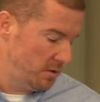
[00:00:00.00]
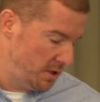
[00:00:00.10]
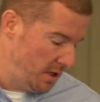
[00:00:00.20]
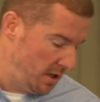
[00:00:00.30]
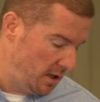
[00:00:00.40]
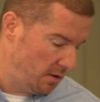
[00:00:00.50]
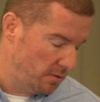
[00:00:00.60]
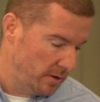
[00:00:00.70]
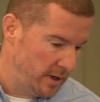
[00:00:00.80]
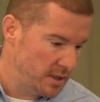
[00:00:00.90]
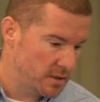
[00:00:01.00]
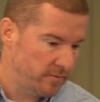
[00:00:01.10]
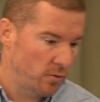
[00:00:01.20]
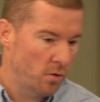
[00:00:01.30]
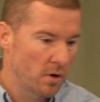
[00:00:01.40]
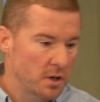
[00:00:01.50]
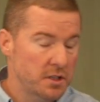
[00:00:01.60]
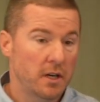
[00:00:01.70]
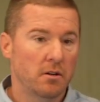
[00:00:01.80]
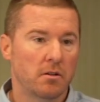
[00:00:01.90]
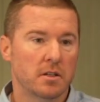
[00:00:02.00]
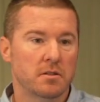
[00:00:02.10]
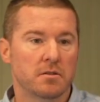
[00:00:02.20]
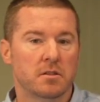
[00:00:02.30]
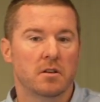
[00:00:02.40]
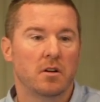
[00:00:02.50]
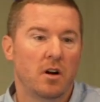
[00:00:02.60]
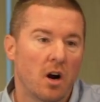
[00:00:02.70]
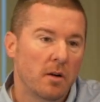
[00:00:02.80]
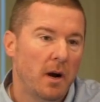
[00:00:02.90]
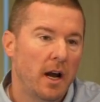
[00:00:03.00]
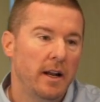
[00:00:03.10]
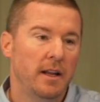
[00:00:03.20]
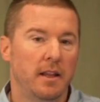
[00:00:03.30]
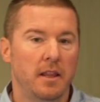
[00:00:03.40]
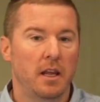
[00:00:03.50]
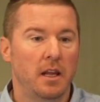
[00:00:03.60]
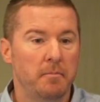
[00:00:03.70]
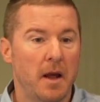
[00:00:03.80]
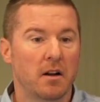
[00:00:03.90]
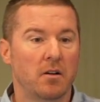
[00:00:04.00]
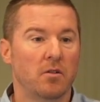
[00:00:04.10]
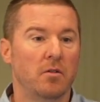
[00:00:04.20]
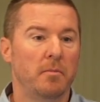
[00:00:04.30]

seen inquiries for single crystal silicon carbide in the medical